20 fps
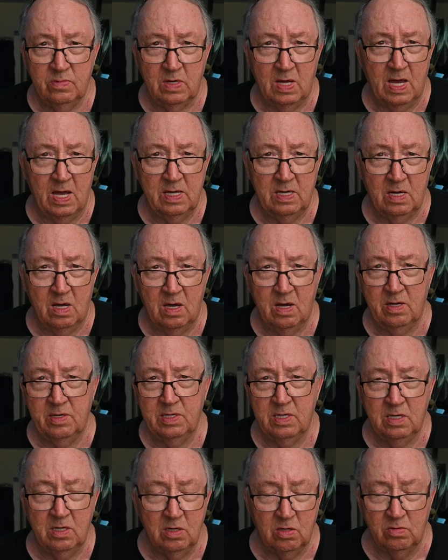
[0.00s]
I had a
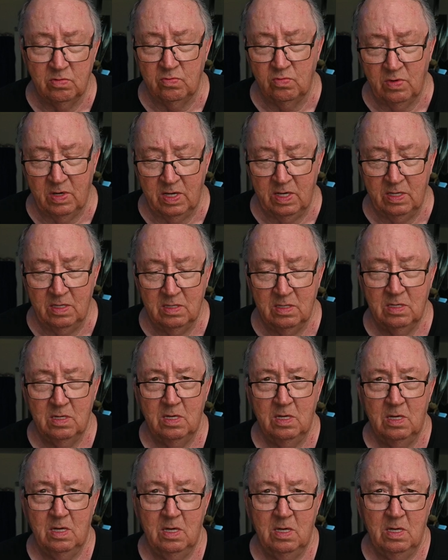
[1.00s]
Honda Goldwing.
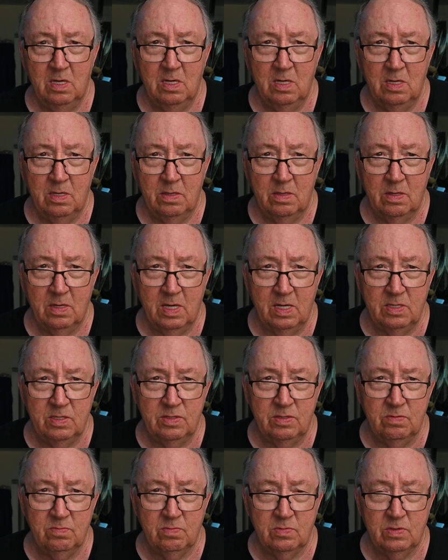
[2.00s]
Had
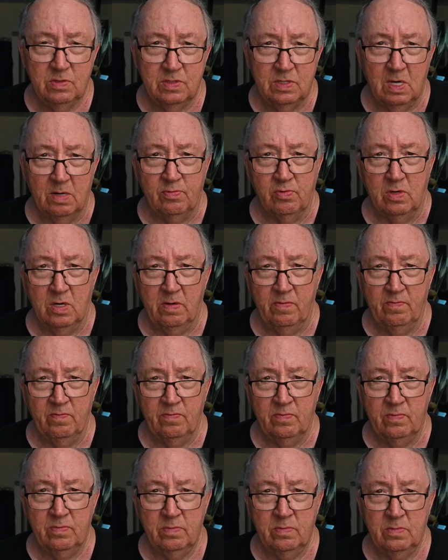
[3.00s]
several of
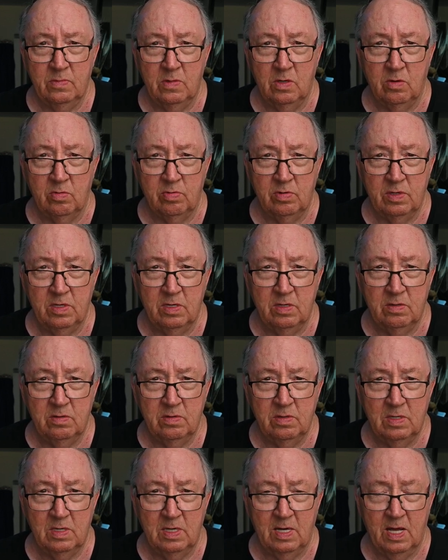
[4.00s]
them over
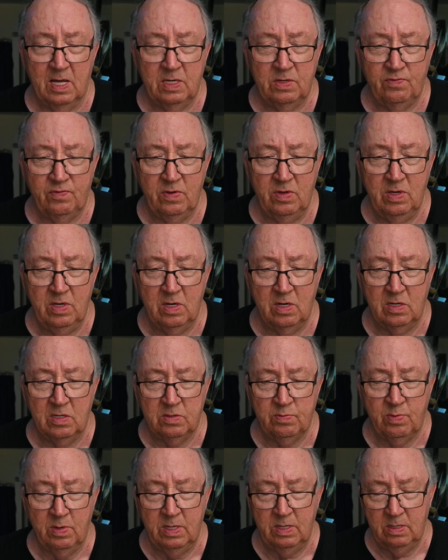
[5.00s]
the, the last few
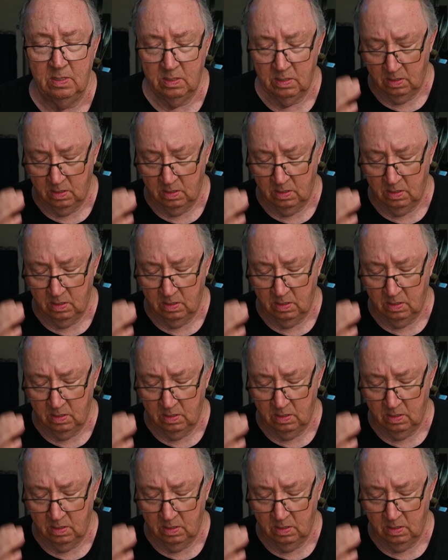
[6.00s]
years, but